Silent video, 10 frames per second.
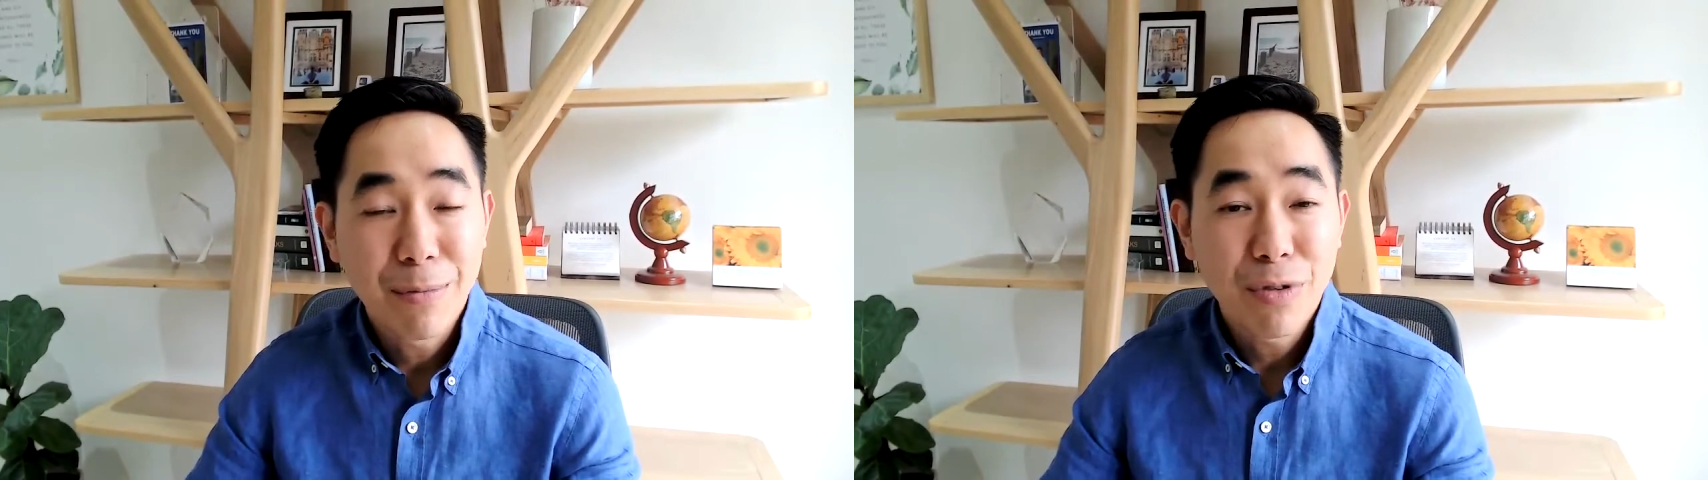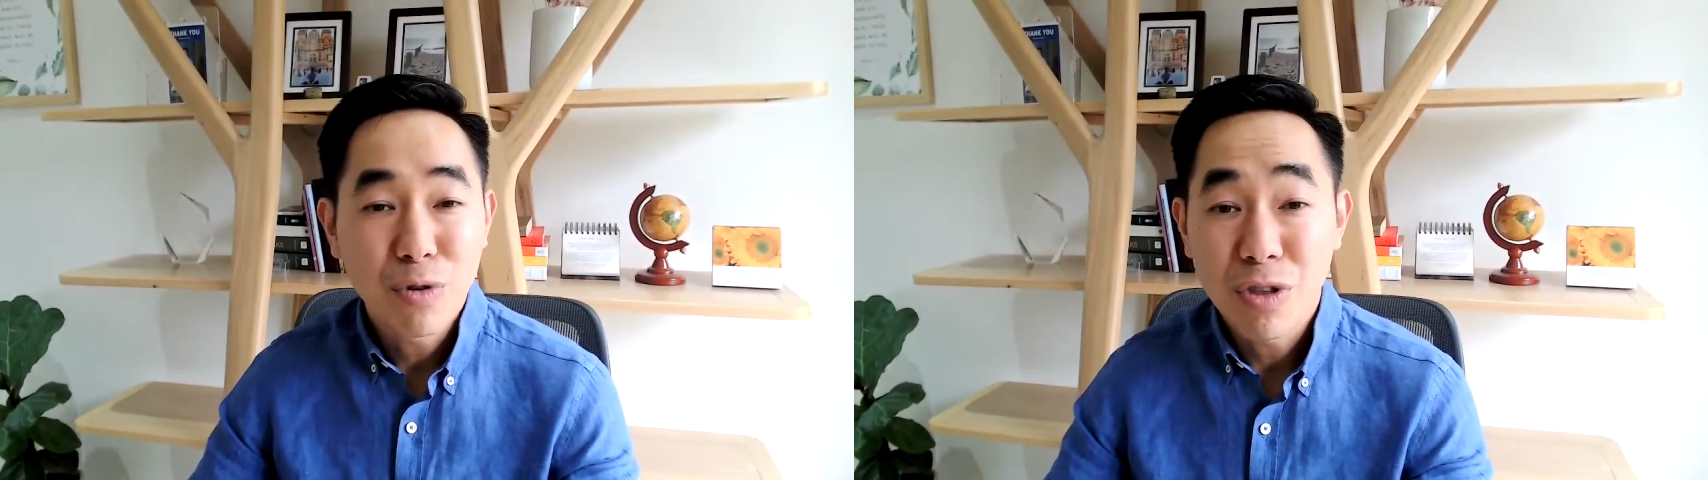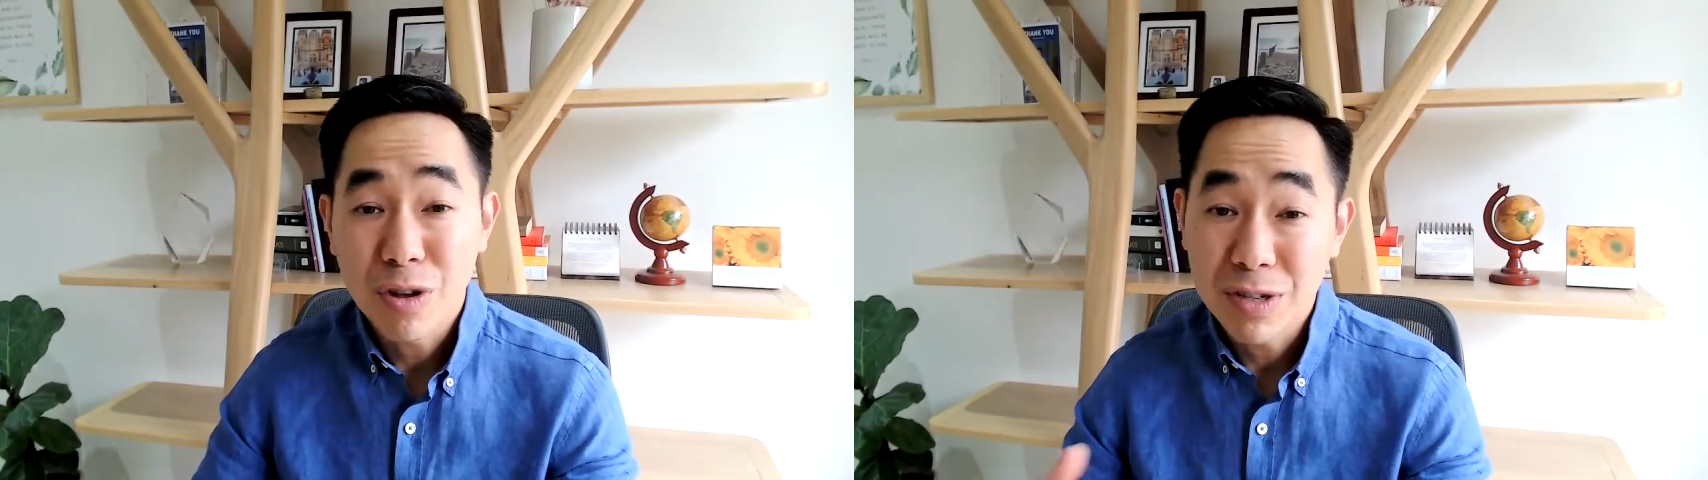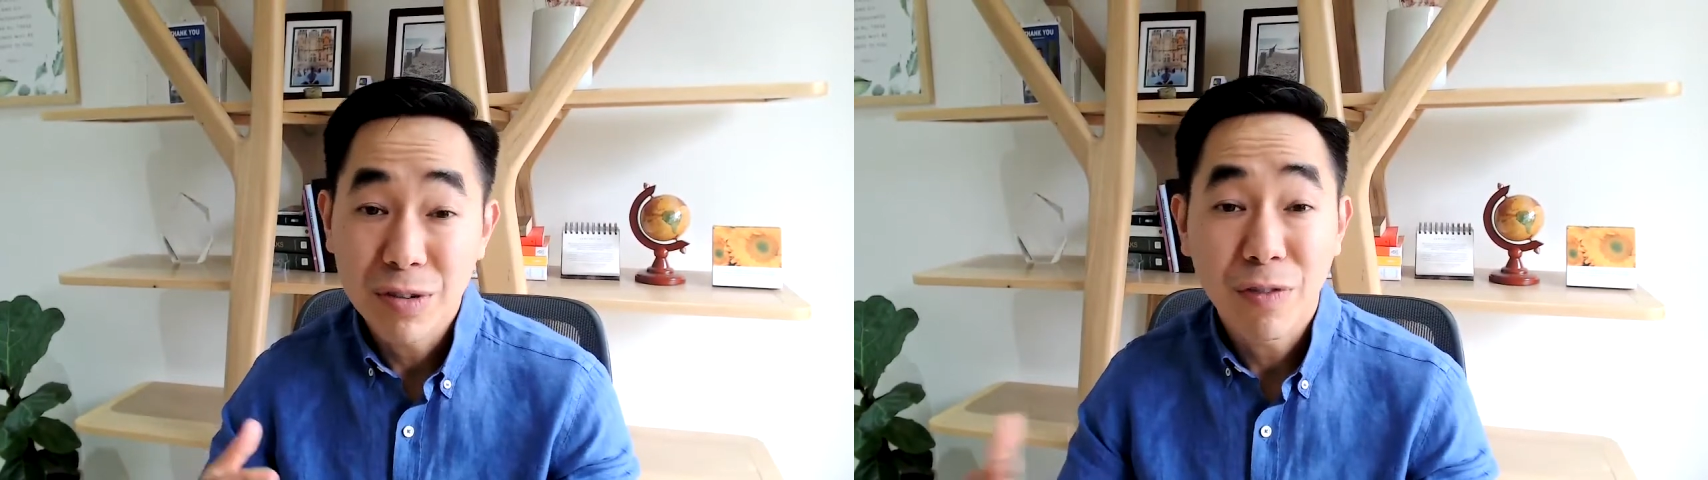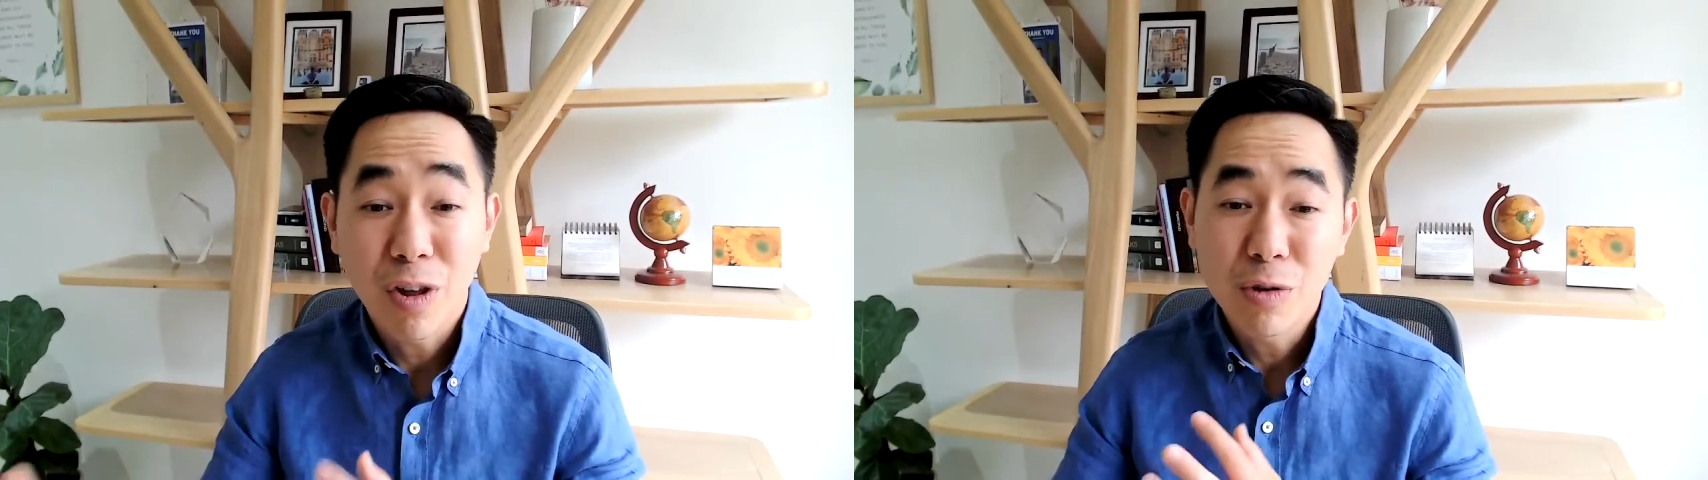through
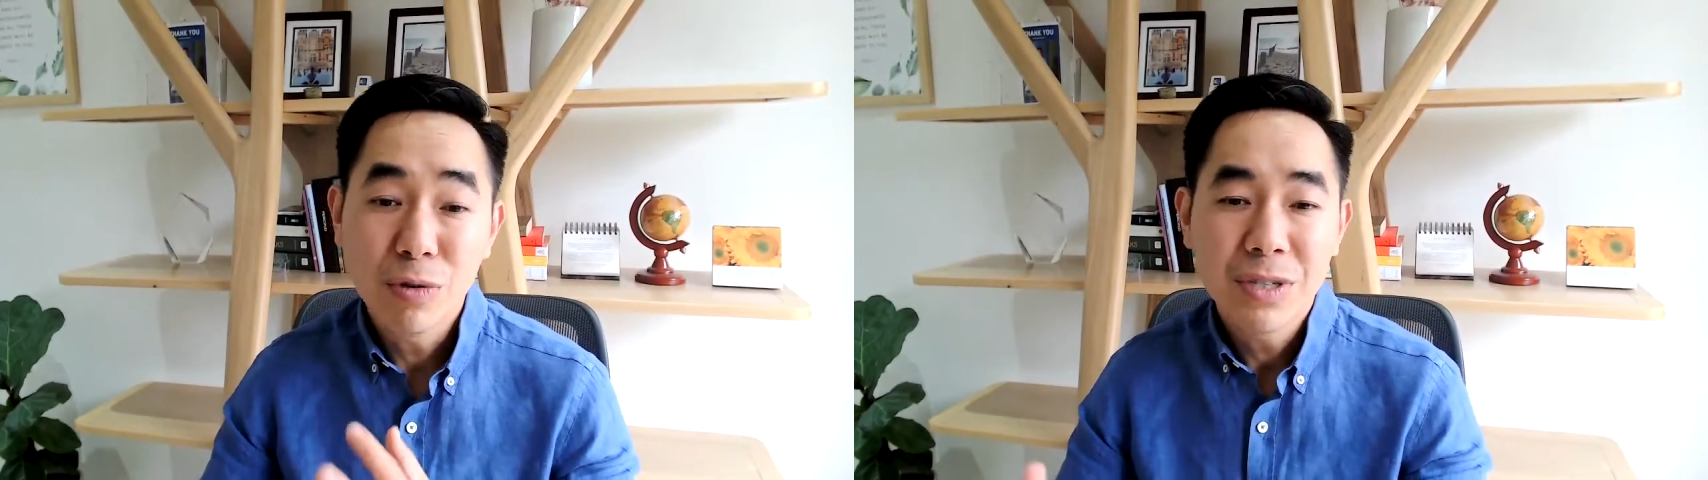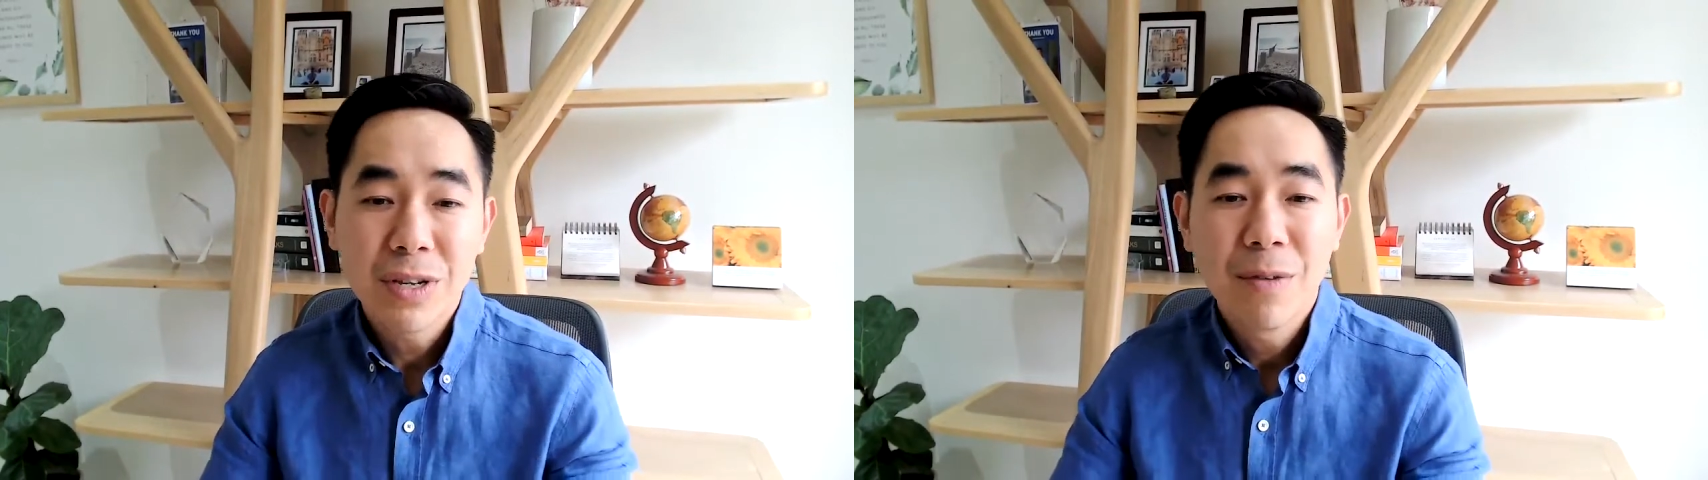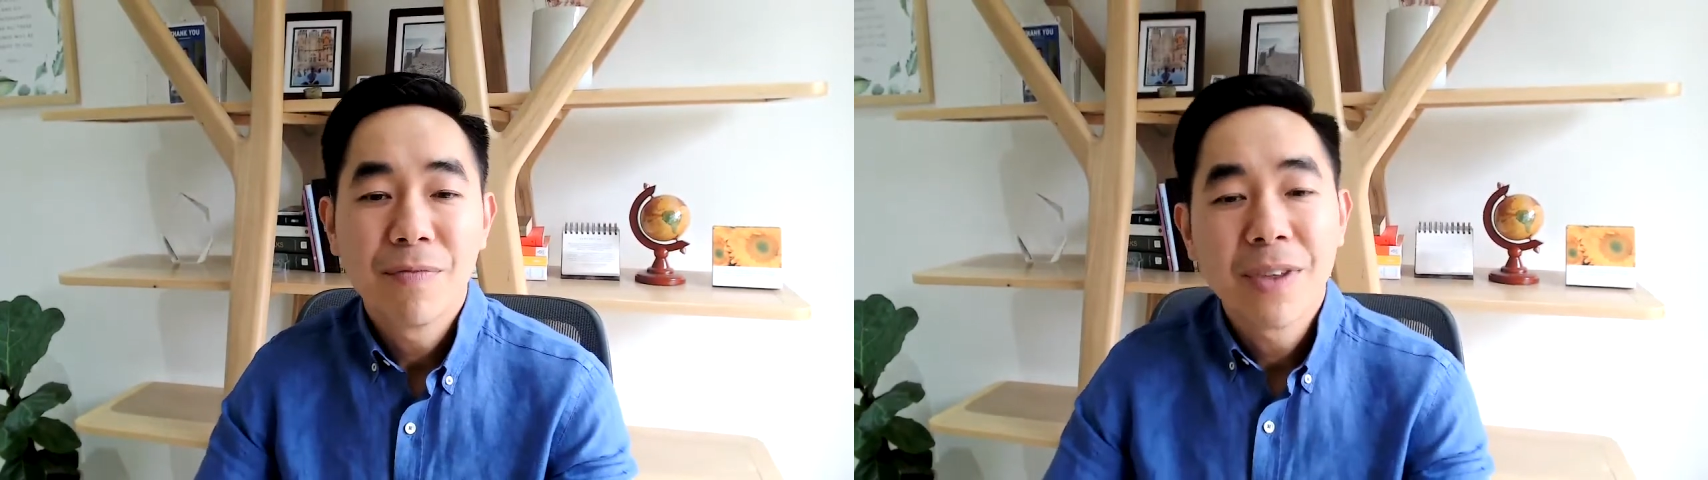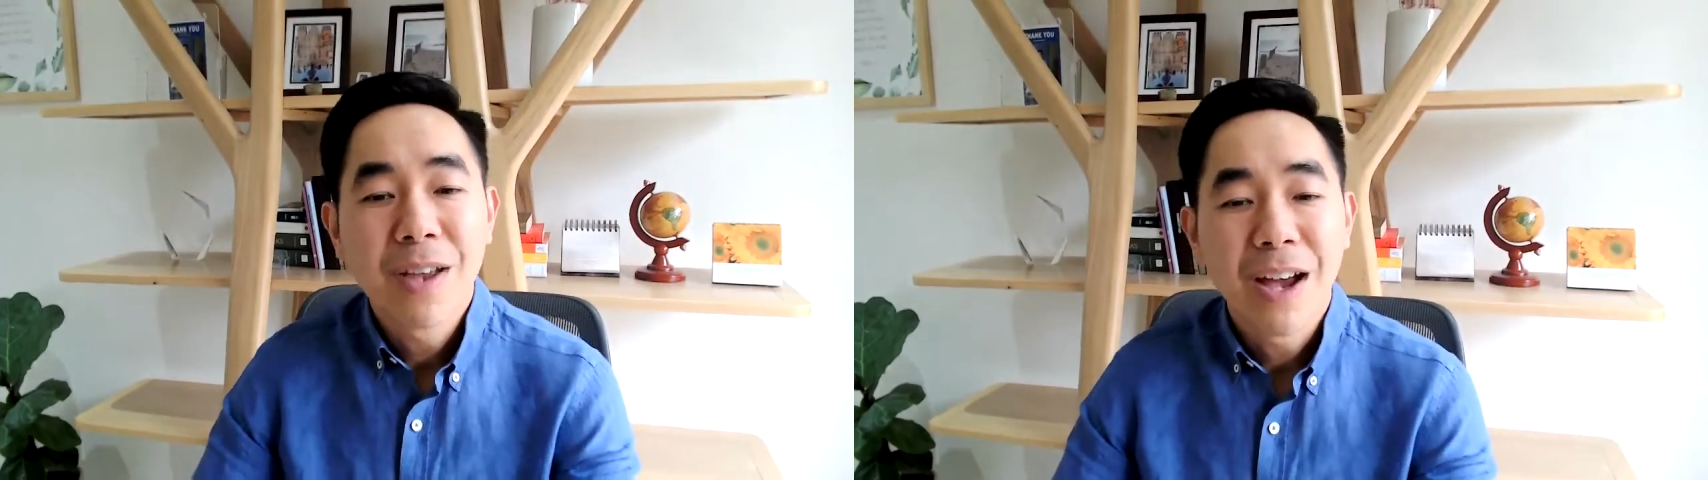those flows,